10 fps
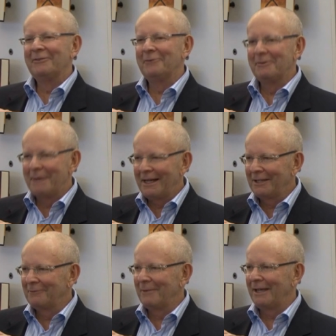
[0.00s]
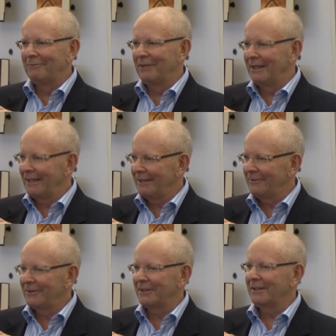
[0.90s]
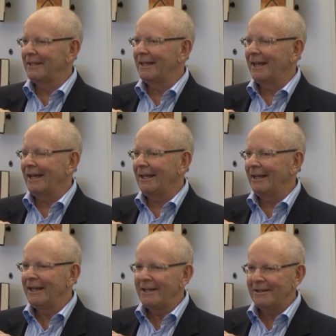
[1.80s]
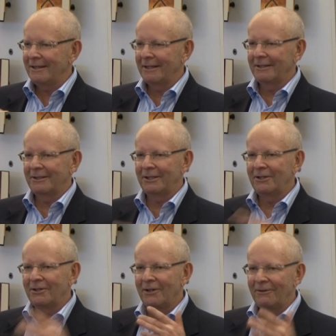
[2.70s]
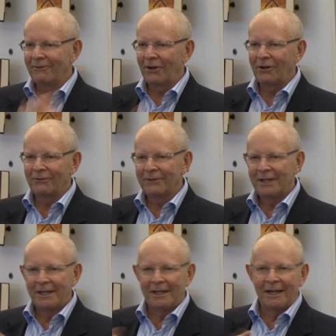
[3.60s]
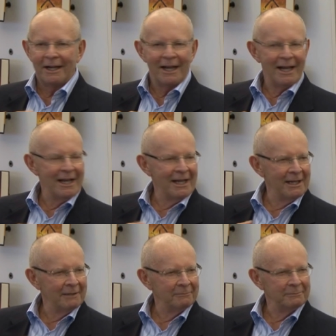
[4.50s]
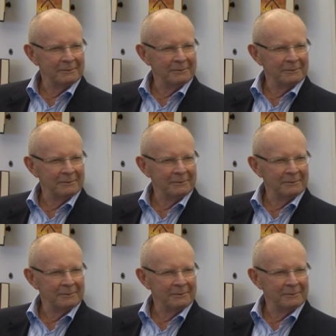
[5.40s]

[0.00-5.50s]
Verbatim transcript: But my old man believed that uh, anything that didn't involve uh,